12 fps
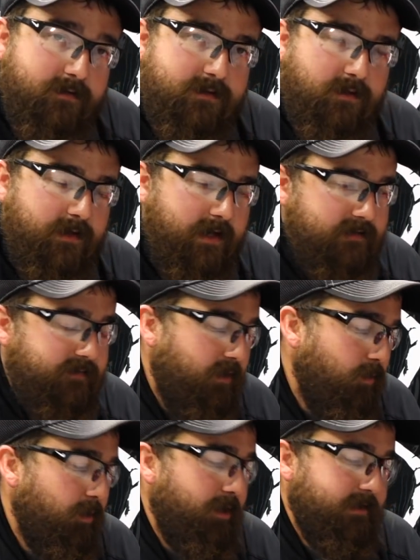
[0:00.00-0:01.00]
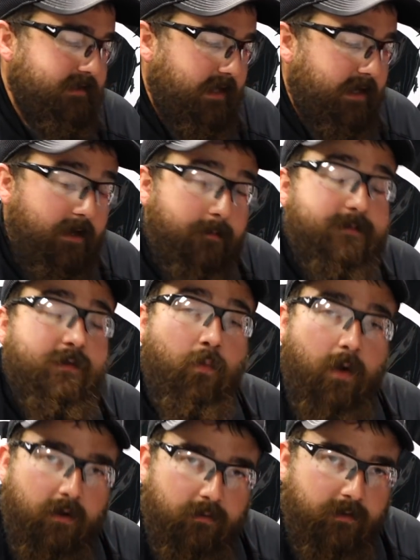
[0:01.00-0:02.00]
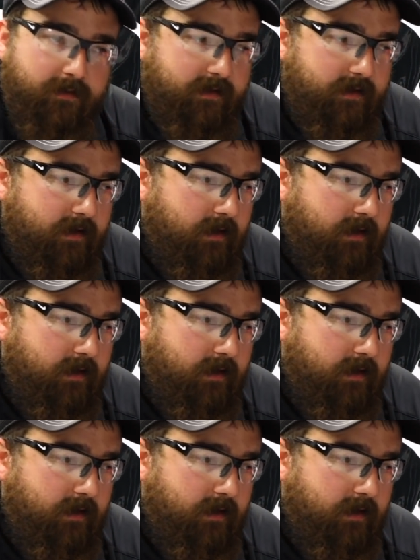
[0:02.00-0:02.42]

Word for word: So the next video, we're gonna set it up to weld with it.